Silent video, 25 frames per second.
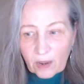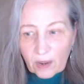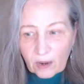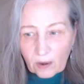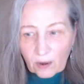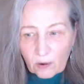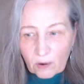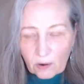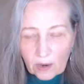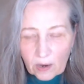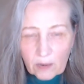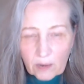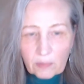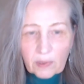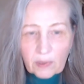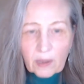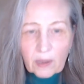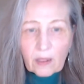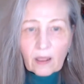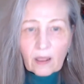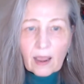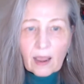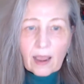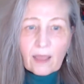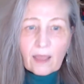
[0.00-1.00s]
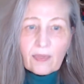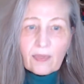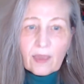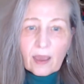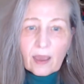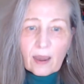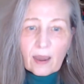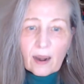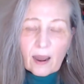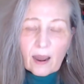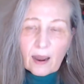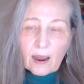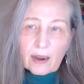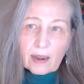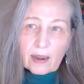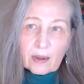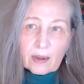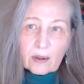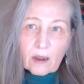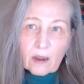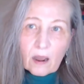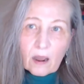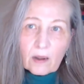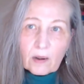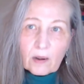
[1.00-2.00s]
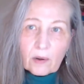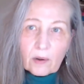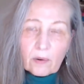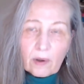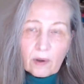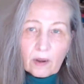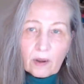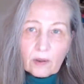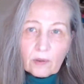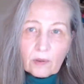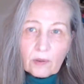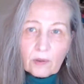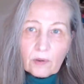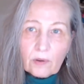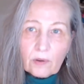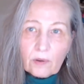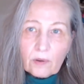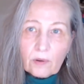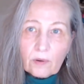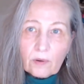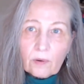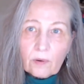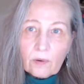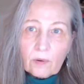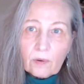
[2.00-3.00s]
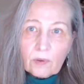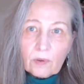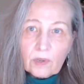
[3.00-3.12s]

incredibly glad that I had gotten around to